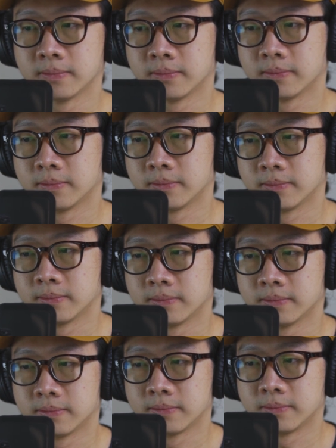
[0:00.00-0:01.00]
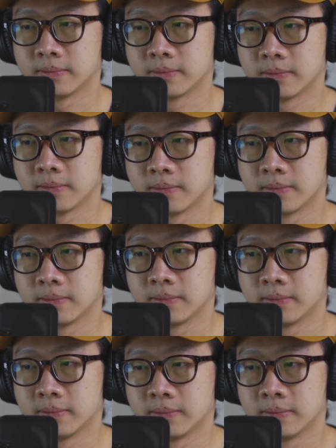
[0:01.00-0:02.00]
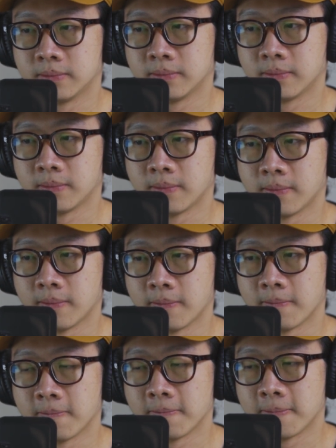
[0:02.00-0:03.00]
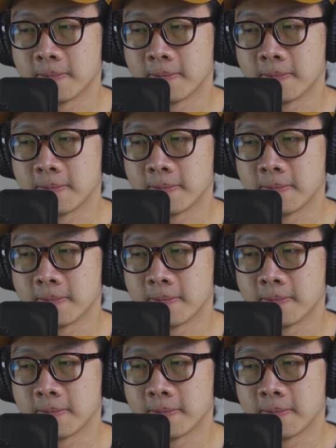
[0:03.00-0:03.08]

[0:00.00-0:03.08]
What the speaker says: No words are spoken by the person on screen.